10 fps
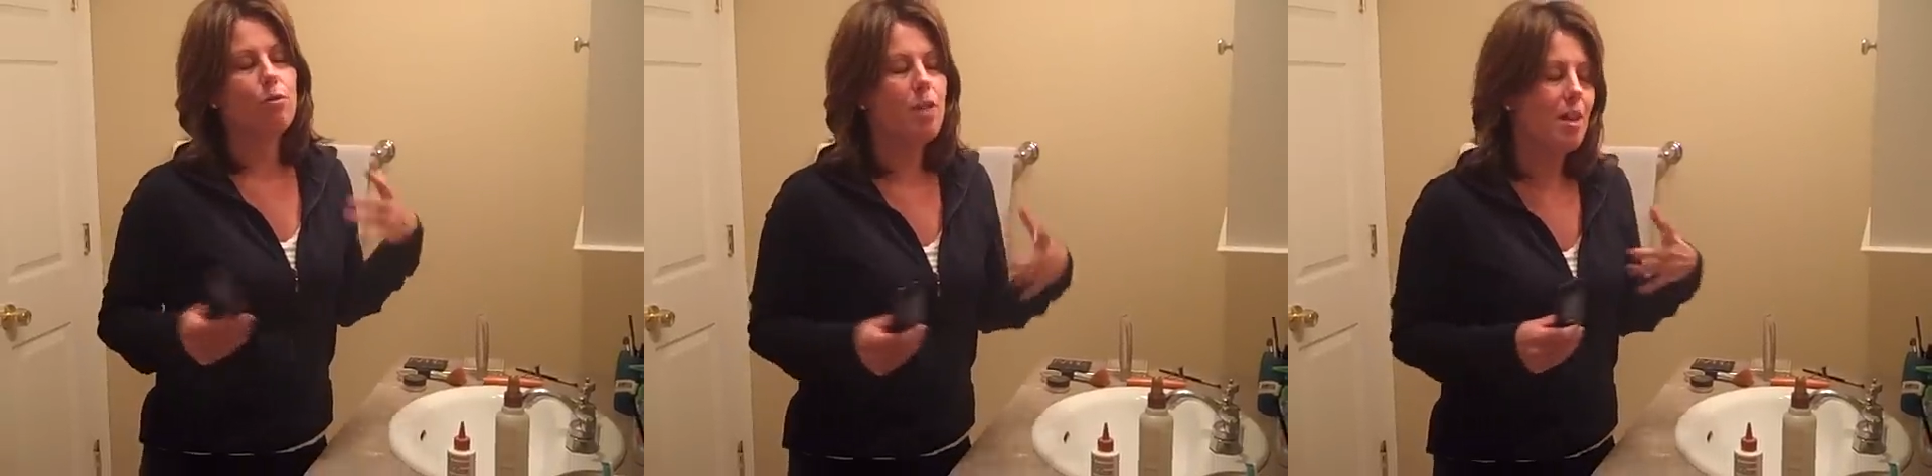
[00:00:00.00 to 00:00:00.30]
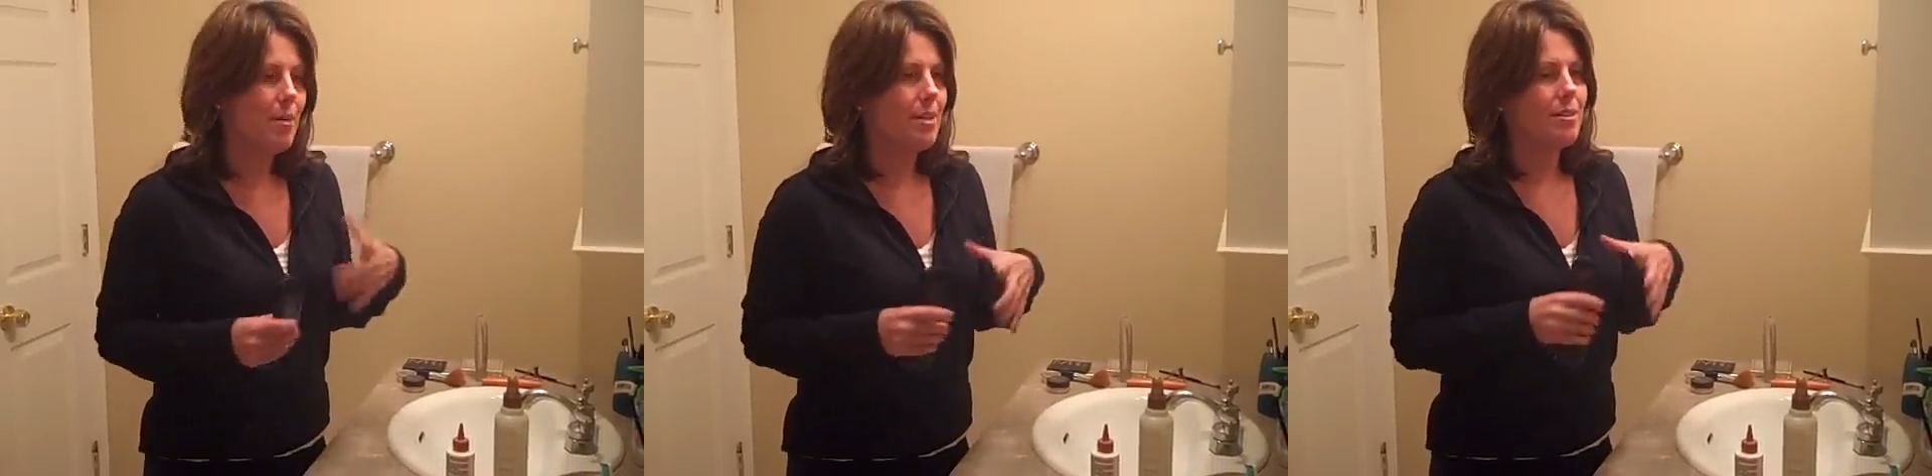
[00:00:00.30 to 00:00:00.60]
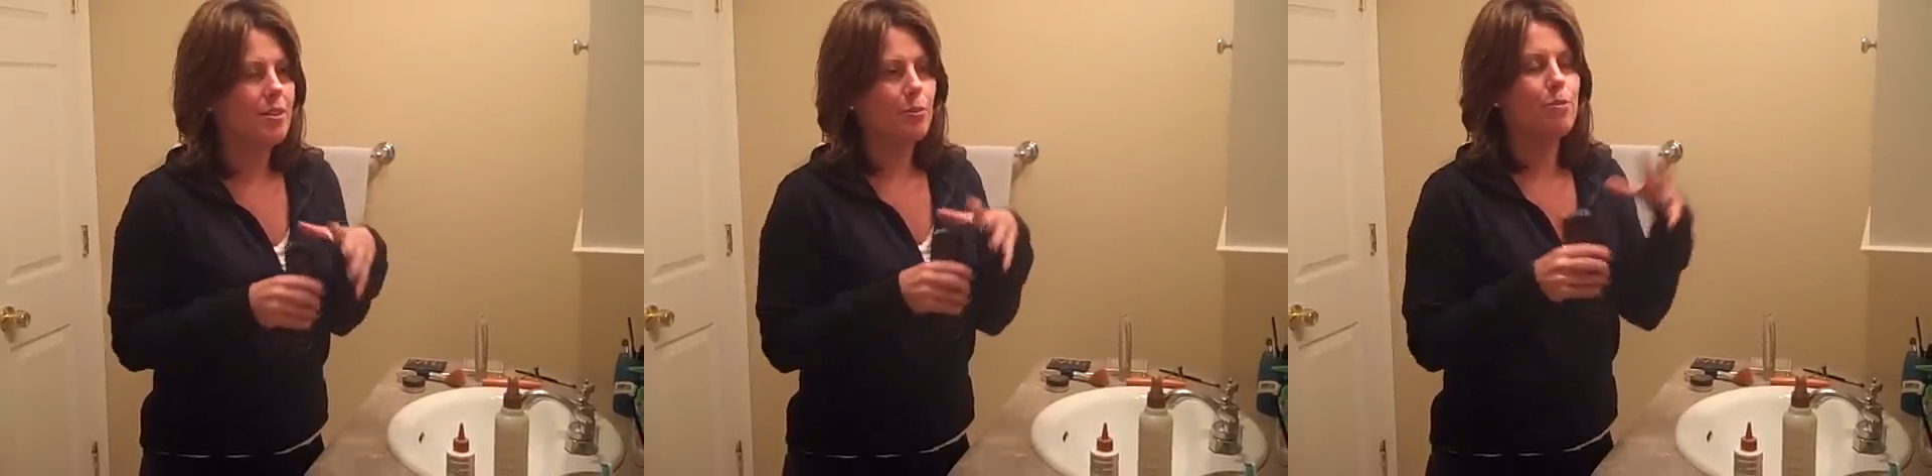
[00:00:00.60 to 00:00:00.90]
roll out of bed
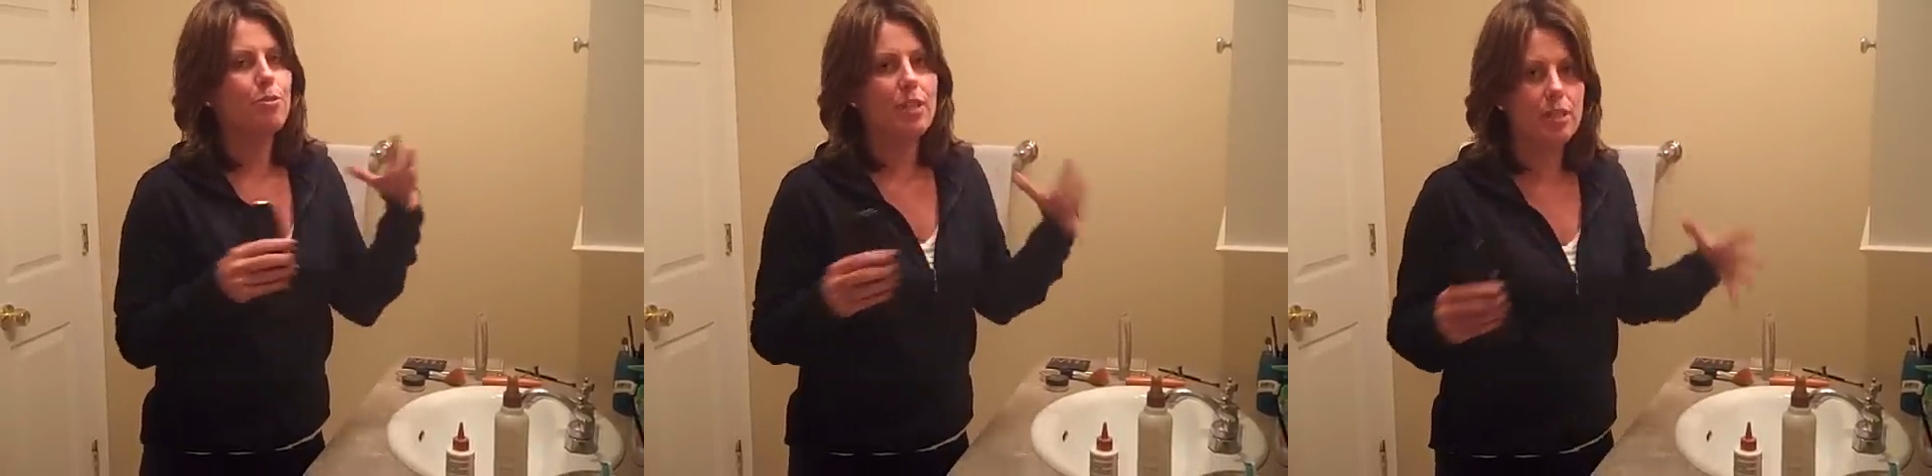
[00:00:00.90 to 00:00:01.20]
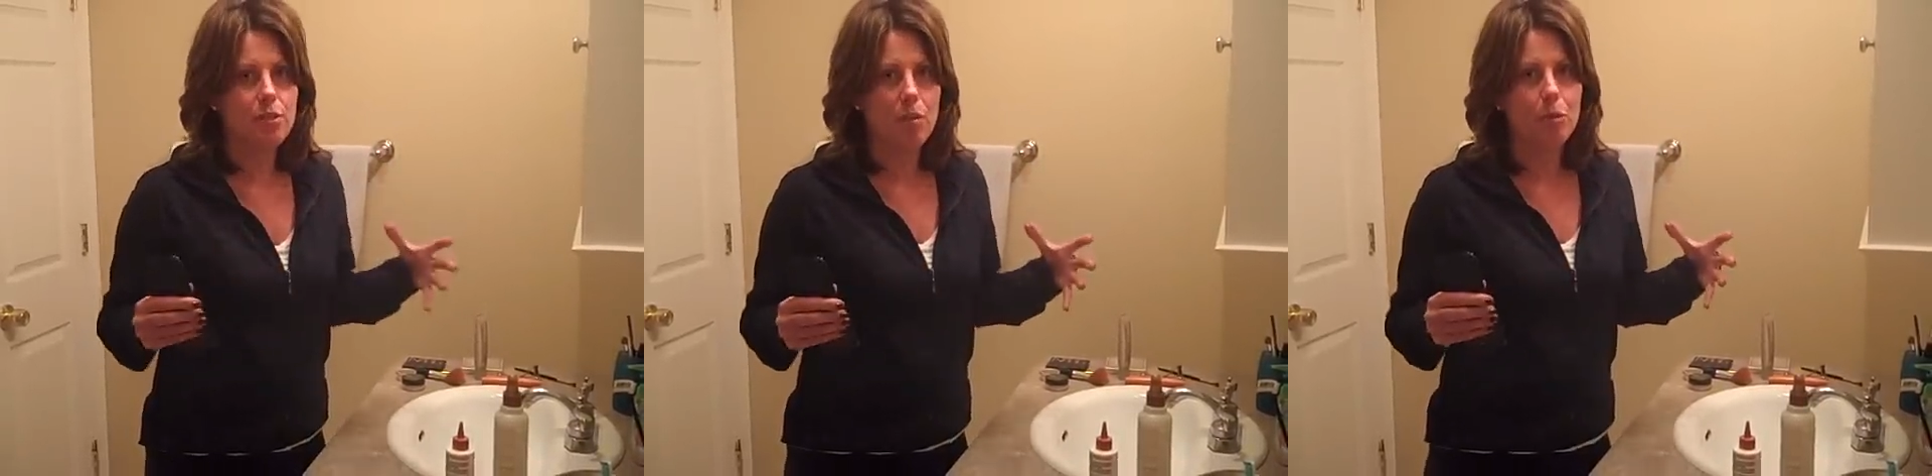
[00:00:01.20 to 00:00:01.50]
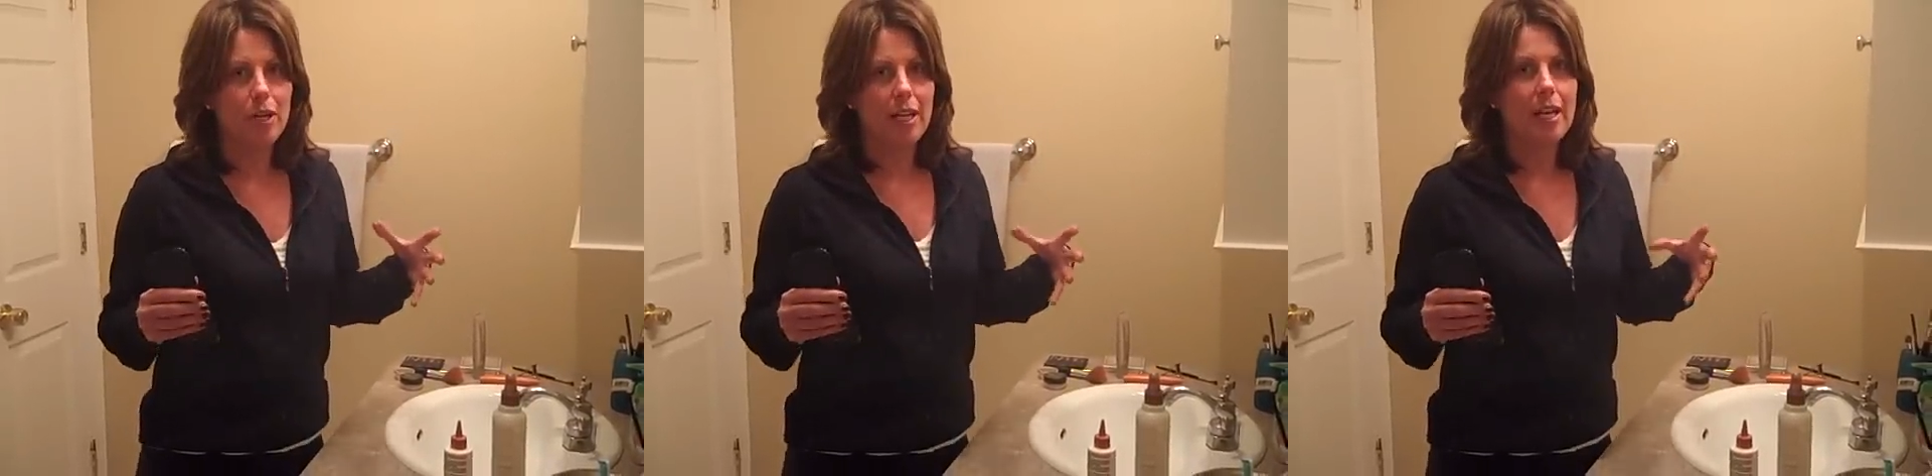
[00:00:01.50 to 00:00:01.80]
and deal with your kids all
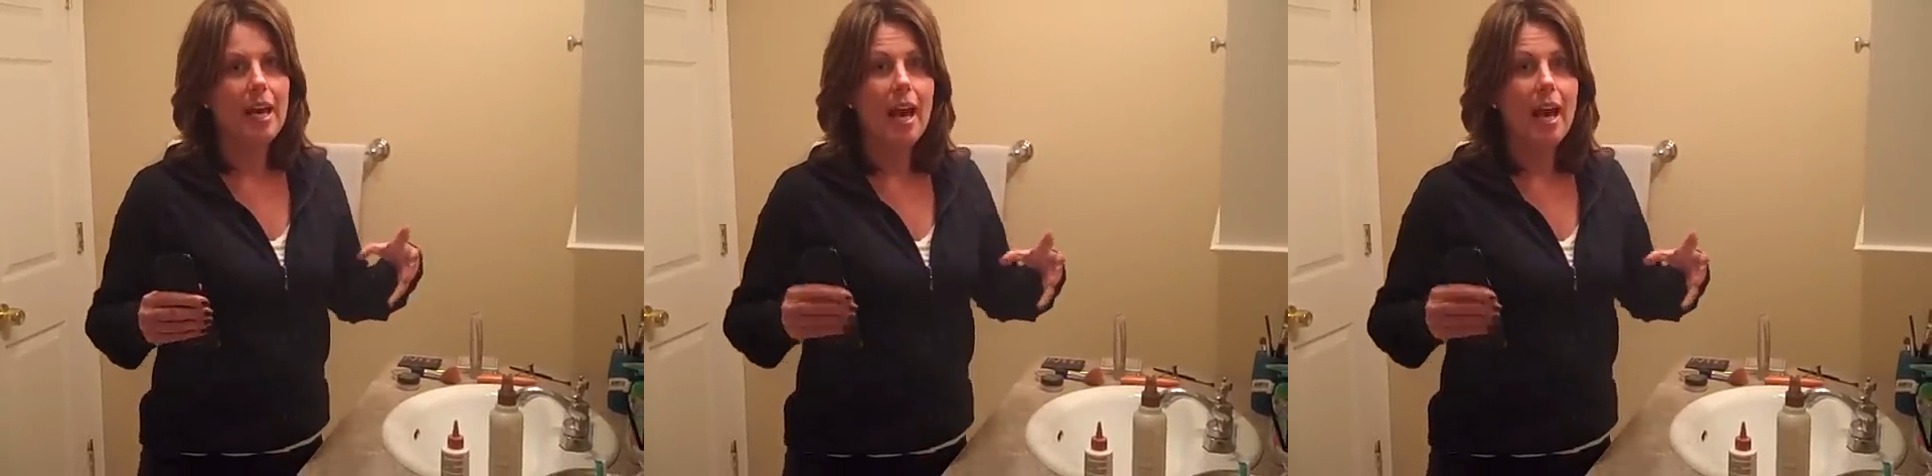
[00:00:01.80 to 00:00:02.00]
morning